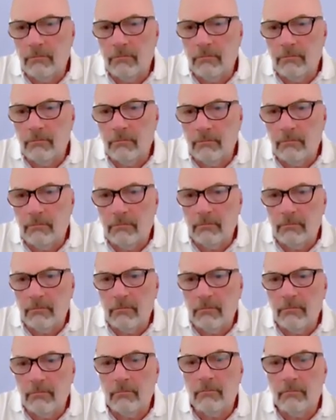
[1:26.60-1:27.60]

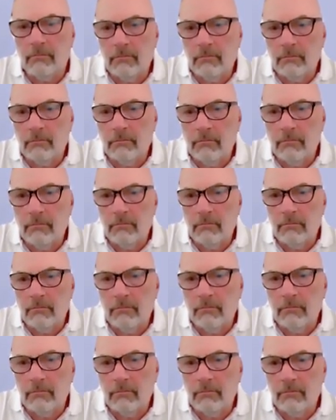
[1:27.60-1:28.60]

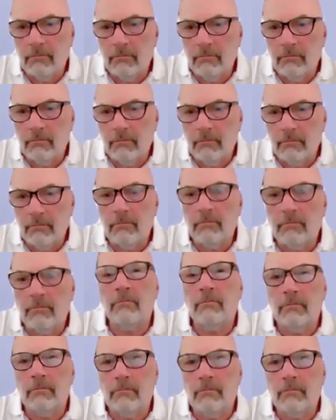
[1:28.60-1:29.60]

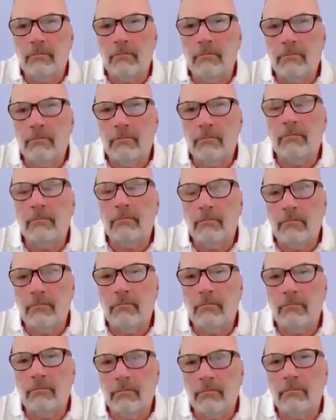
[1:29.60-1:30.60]

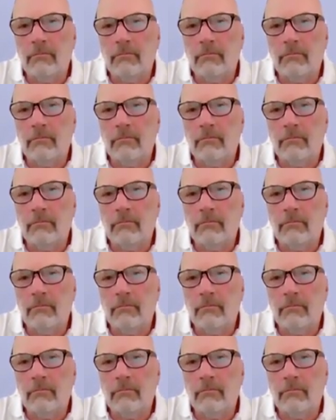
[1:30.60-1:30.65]
This person isn't speaking.